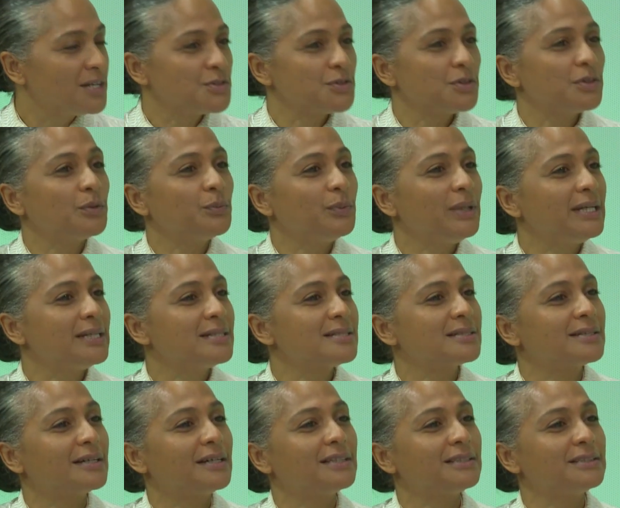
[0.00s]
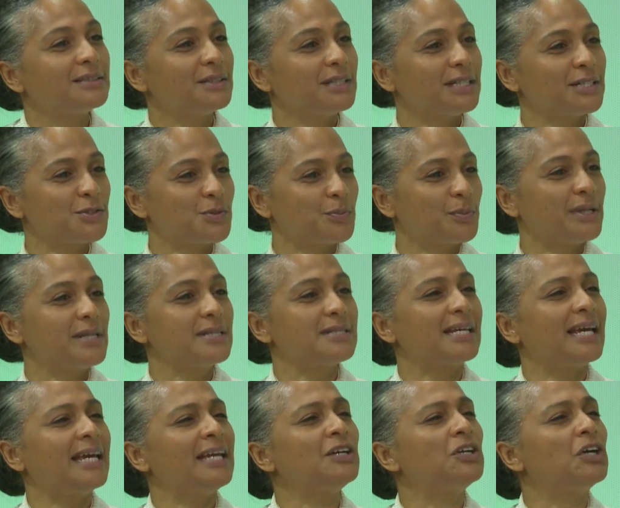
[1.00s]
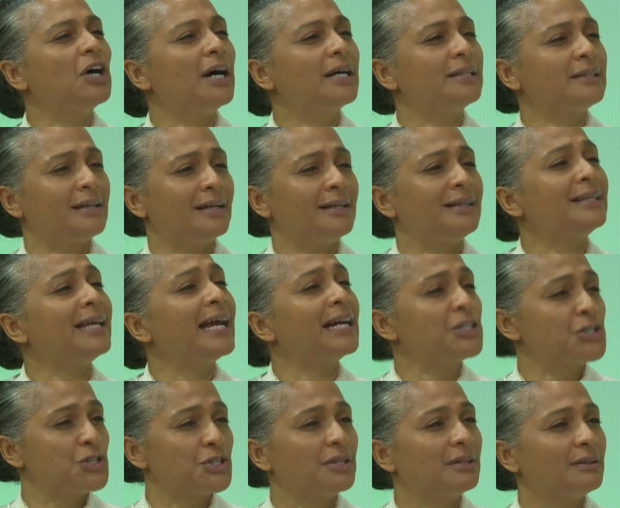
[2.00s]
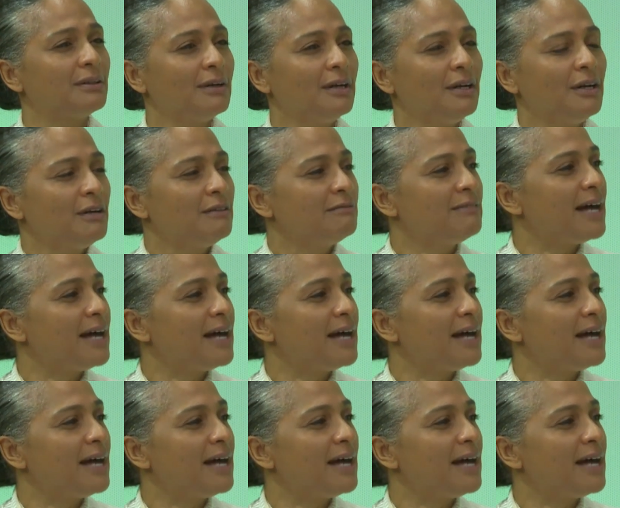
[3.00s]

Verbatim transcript: so that we can start to express a God connection mm-hmm.